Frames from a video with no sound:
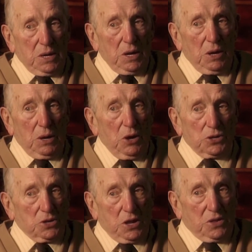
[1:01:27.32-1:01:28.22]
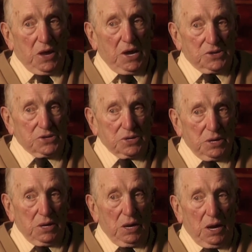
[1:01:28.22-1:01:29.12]
Other than that,
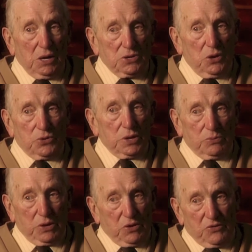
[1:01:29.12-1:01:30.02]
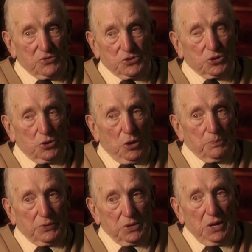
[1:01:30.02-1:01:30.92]
I don't think we could have stood
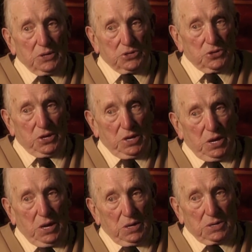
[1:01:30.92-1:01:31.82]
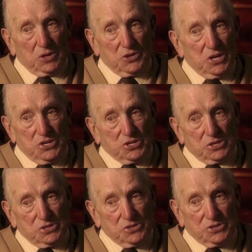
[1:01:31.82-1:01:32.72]
up to the
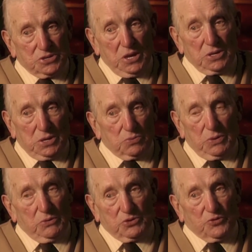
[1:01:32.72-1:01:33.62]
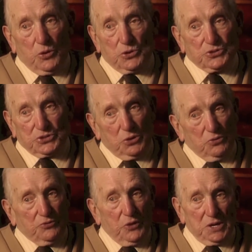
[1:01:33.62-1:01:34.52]
conditions that we was forced to
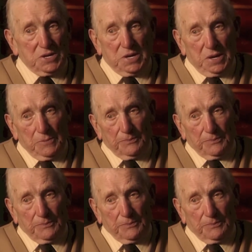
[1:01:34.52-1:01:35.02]
fight in.